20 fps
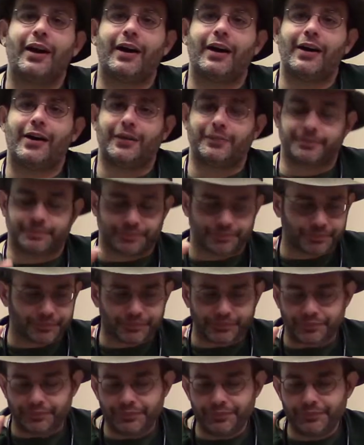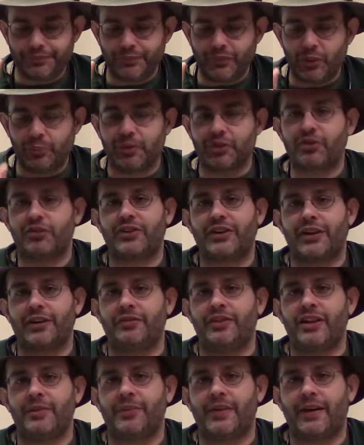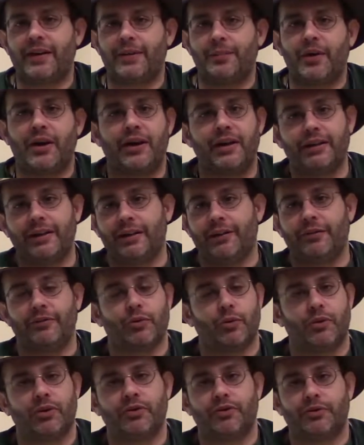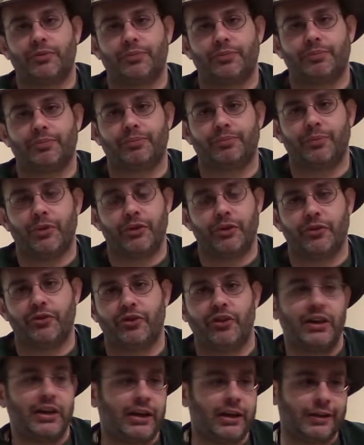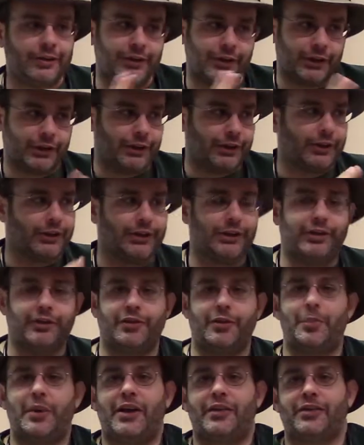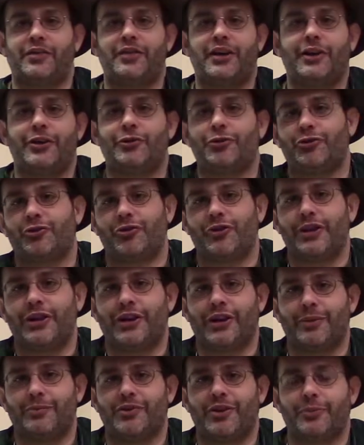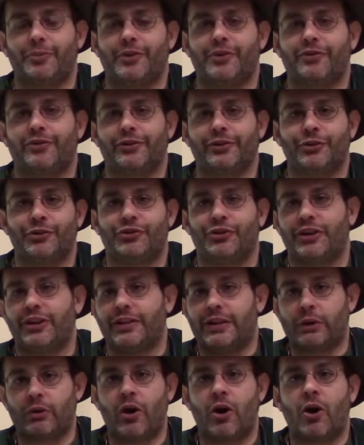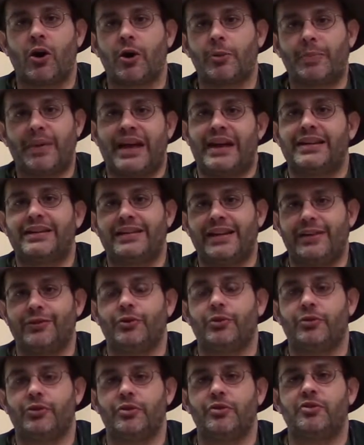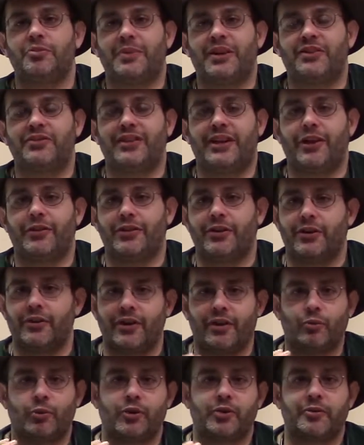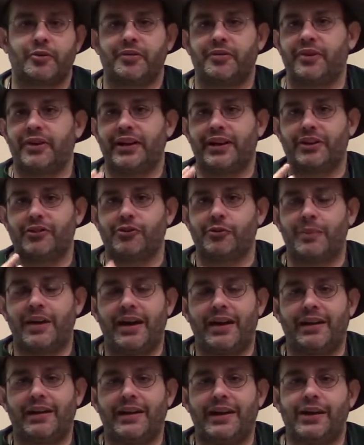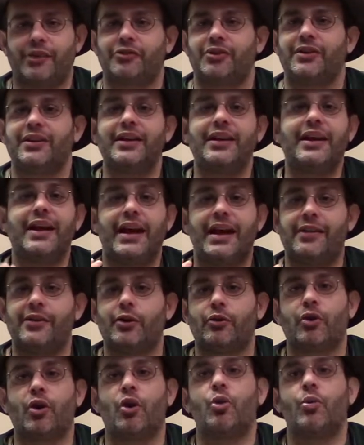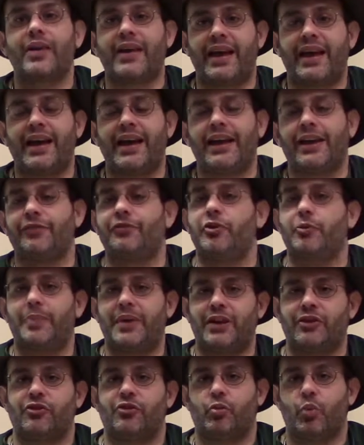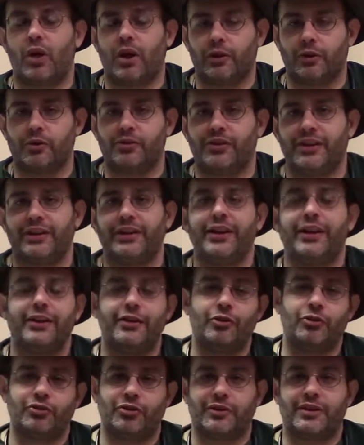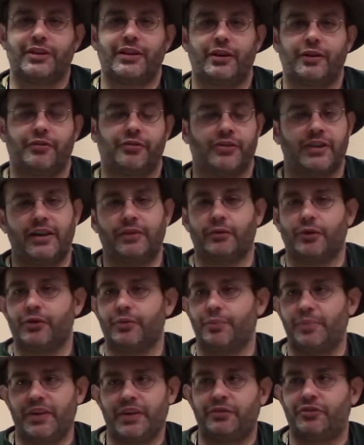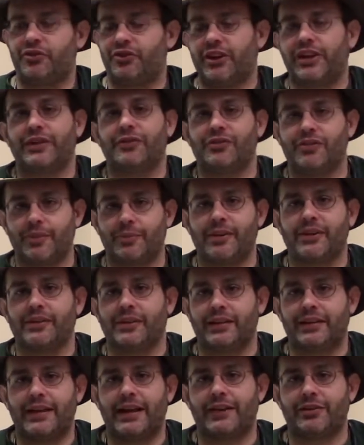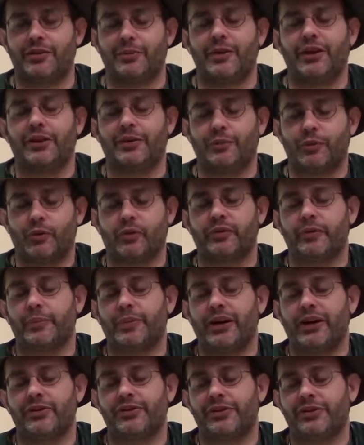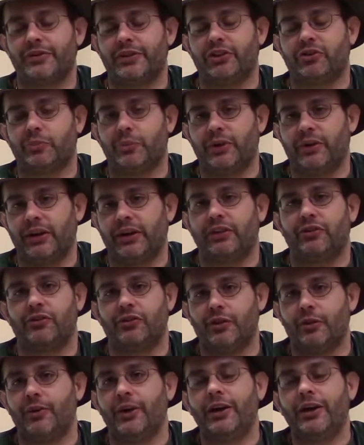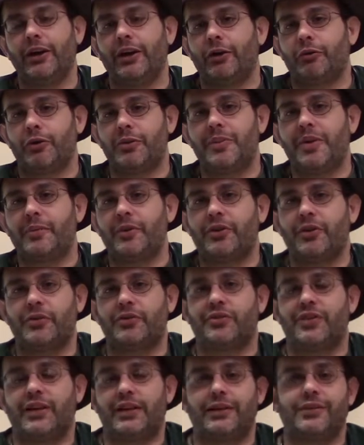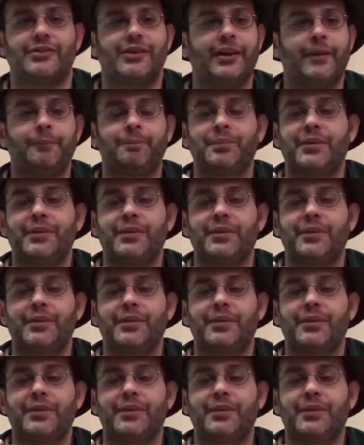But just kind of keep that in mind. And of course, when there's a need, the vet industry comes up with a solution. And there are pet dental toothpastes out there that work with very enzymatic action, and they're okay if your pet swallows it. Usually they're flavored beef, chicken, something like that to make it more of a positive experience. So remember those things.